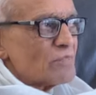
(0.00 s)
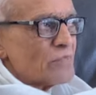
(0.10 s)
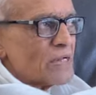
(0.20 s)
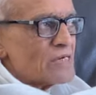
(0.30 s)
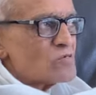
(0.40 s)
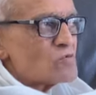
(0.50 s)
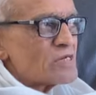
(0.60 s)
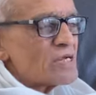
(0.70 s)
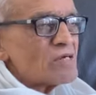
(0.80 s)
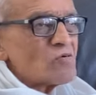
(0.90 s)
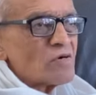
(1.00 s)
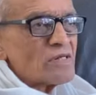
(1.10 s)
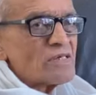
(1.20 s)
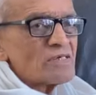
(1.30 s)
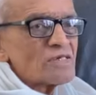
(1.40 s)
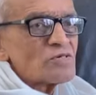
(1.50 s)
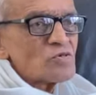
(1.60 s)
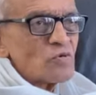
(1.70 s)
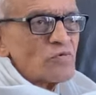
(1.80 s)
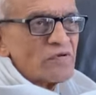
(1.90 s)
compelled to take
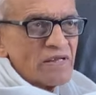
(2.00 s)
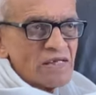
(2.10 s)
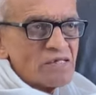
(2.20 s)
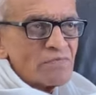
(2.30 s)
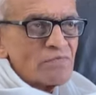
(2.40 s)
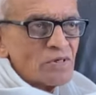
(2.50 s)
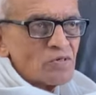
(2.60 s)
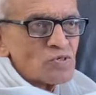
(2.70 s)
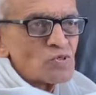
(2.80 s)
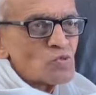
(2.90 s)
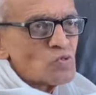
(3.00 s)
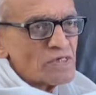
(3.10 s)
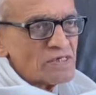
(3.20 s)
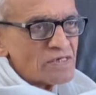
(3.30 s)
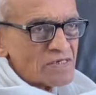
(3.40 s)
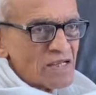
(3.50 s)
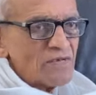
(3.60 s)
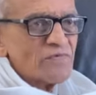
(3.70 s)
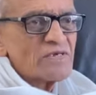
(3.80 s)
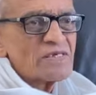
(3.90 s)
cognizance of it, because soul
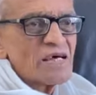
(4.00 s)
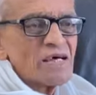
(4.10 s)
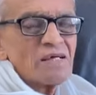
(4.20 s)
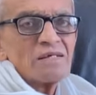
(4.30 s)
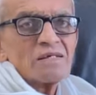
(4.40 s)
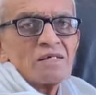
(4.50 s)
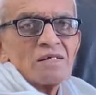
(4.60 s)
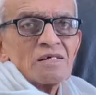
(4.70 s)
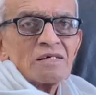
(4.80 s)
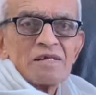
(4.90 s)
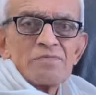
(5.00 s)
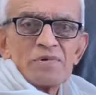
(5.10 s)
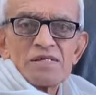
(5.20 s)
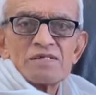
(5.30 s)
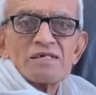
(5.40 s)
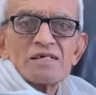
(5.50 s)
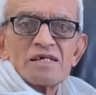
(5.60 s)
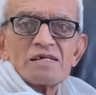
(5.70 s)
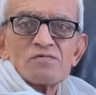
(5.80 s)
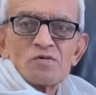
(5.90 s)
itself is a
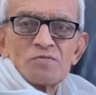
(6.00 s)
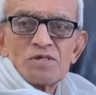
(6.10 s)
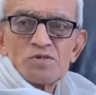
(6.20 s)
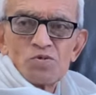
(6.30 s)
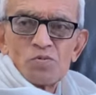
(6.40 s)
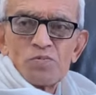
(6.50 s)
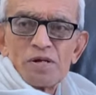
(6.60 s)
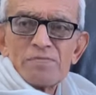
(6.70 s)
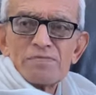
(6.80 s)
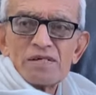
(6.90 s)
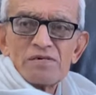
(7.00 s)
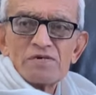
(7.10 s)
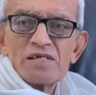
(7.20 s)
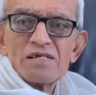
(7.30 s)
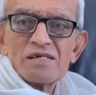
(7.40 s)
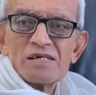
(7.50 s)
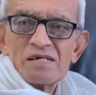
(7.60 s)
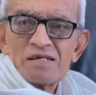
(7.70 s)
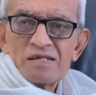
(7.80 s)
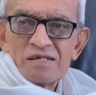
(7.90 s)
representative of the supreme
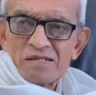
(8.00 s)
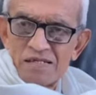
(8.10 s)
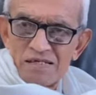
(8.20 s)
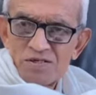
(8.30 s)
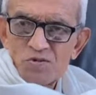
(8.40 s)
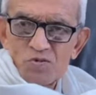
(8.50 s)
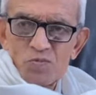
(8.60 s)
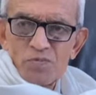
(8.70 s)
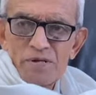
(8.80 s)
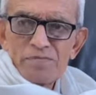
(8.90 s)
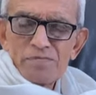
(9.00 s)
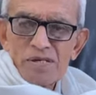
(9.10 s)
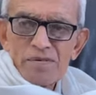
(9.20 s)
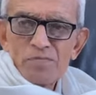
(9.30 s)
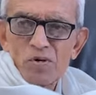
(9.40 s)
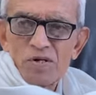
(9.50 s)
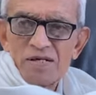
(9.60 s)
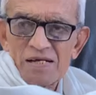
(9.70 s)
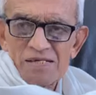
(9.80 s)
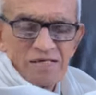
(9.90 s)
divinity, that is supreme
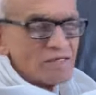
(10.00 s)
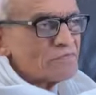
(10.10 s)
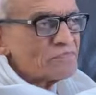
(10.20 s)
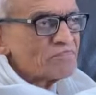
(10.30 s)
immortality.